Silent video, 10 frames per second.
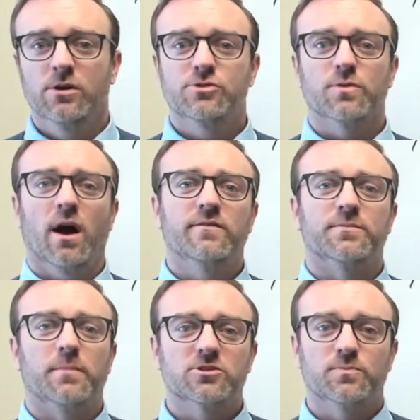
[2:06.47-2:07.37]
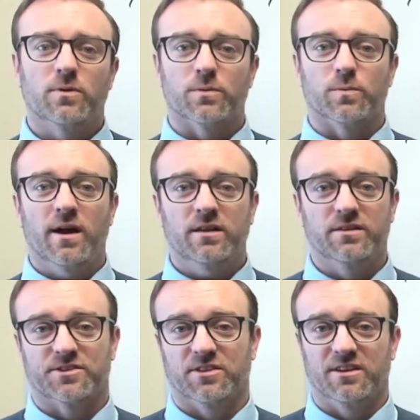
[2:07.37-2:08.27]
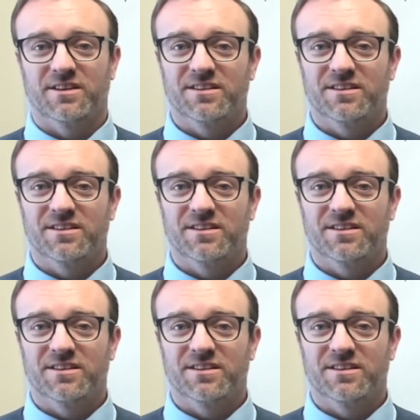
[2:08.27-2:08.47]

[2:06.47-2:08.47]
drives much more recklessly